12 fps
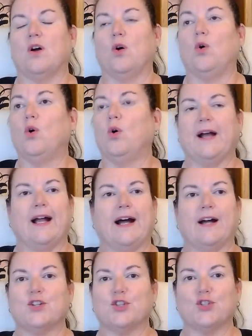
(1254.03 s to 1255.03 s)
oh my
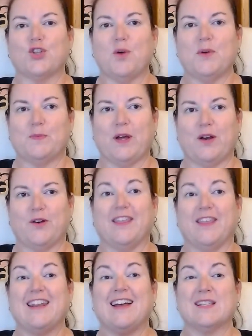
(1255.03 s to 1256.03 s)
gosh, so much better
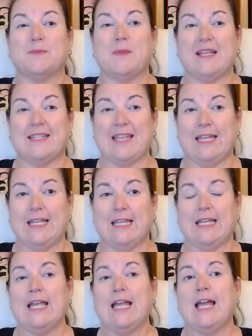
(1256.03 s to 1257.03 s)
than us
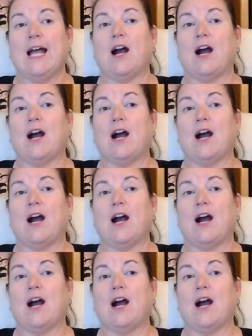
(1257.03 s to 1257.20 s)
maintaining